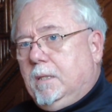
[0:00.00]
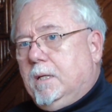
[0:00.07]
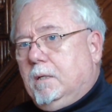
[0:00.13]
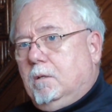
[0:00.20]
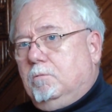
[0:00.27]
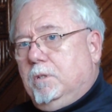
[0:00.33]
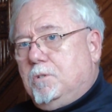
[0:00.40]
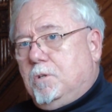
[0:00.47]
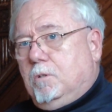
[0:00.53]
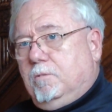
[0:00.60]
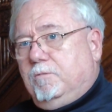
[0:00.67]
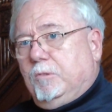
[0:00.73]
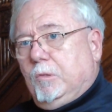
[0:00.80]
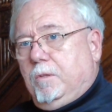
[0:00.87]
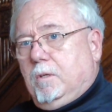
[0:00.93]
that are
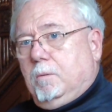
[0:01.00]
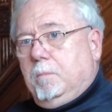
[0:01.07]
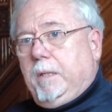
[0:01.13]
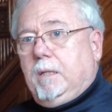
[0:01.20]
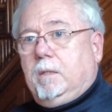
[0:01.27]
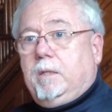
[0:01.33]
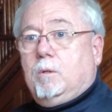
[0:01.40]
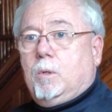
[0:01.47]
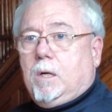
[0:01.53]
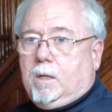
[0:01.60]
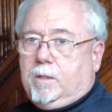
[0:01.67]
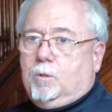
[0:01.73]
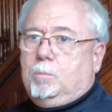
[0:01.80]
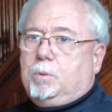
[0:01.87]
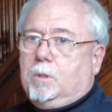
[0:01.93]
reserved for them in the
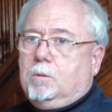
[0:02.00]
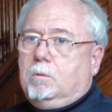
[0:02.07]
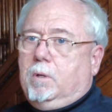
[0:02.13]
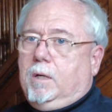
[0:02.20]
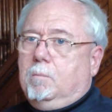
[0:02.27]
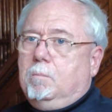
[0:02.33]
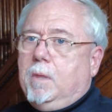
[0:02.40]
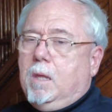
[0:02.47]
Ohio program.